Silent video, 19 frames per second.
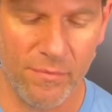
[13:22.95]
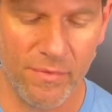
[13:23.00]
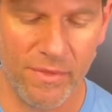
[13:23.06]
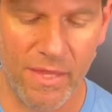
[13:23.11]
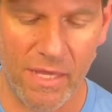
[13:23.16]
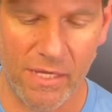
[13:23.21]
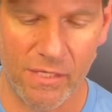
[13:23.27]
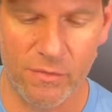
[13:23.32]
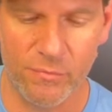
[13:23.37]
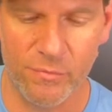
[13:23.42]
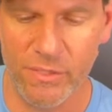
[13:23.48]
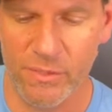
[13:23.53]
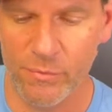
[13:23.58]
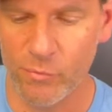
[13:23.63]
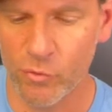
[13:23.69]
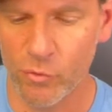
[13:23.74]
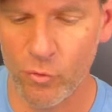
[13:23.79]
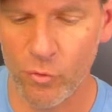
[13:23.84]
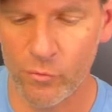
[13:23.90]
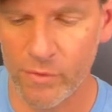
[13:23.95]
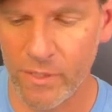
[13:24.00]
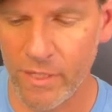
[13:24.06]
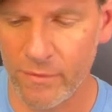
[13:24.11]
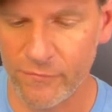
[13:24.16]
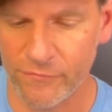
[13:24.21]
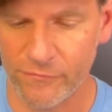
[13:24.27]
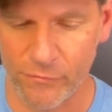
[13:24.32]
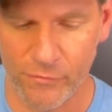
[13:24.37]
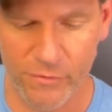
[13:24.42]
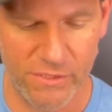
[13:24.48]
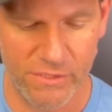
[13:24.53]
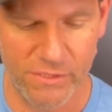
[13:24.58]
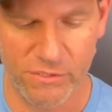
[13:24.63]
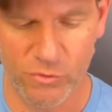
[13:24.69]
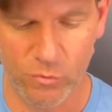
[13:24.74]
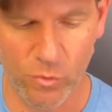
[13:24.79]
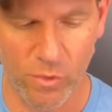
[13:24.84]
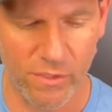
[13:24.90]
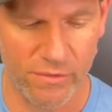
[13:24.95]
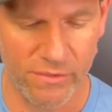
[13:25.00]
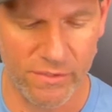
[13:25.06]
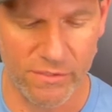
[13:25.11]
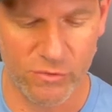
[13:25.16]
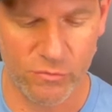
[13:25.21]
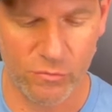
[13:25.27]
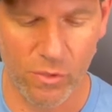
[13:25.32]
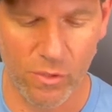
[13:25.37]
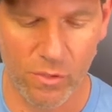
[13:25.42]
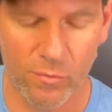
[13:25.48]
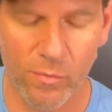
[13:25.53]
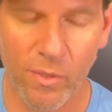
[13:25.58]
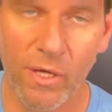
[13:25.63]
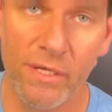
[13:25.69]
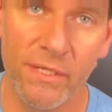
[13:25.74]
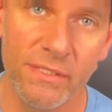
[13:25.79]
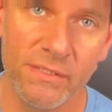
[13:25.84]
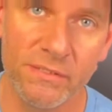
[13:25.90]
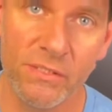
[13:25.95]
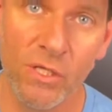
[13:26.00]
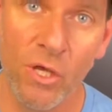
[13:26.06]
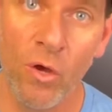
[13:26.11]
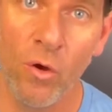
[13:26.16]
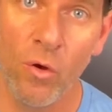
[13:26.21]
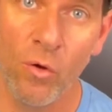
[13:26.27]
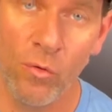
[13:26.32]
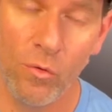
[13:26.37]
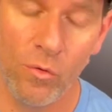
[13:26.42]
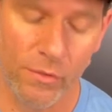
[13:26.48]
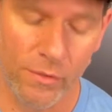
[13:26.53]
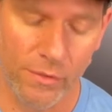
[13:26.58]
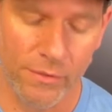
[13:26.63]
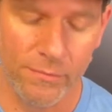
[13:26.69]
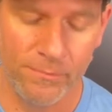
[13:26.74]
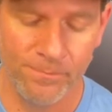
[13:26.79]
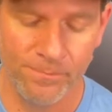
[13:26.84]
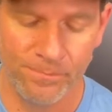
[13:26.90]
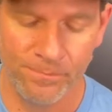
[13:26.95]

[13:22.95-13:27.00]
That could be programmed for each one of these throttle bodies or